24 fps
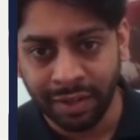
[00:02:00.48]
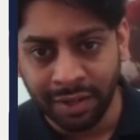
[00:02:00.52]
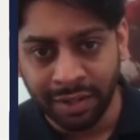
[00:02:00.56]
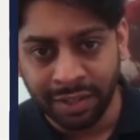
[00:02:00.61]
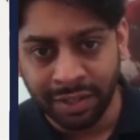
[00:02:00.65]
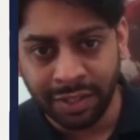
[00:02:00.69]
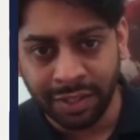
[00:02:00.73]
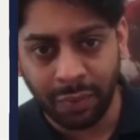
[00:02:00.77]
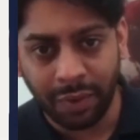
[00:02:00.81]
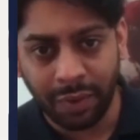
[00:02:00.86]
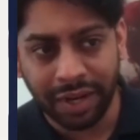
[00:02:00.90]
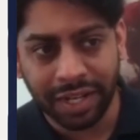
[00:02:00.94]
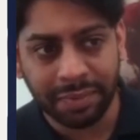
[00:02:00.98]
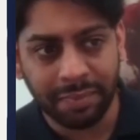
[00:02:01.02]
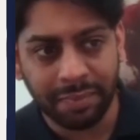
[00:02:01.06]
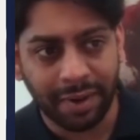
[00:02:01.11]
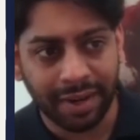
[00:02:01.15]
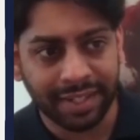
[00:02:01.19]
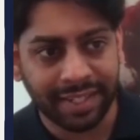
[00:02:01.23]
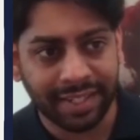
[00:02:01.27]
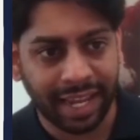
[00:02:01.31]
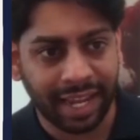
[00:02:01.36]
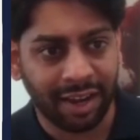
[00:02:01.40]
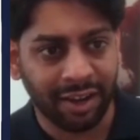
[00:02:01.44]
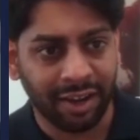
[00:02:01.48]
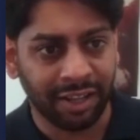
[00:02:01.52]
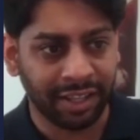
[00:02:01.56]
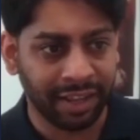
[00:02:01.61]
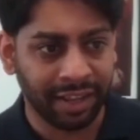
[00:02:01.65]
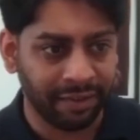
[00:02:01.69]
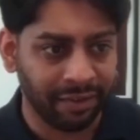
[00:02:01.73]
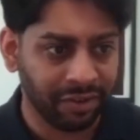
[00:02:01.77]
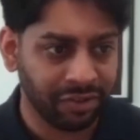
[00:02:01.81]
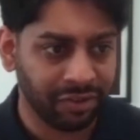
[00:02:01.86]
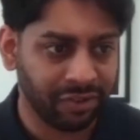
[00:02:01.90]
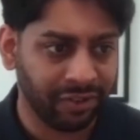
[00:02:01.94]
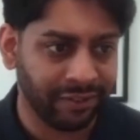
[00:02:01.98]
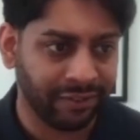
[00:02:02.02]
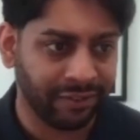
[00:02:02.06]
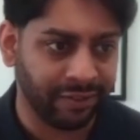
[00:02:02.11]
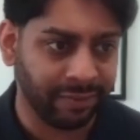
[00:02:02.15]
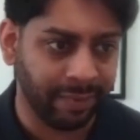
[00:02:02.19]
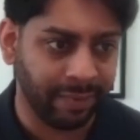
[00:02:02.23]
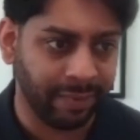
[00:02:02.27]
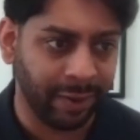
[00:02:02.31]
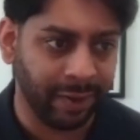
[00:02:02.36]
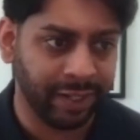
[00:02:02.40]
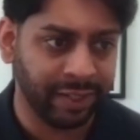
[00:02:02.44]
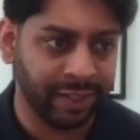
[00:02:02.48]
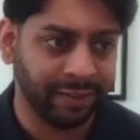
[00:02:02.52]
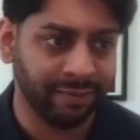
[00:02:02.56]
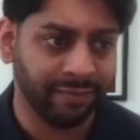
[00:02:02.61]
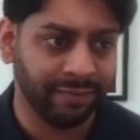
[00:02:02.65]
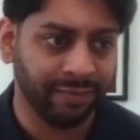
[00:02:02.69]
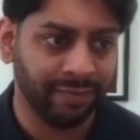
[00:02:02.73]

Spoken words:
So what is my take on a DevOps transformation?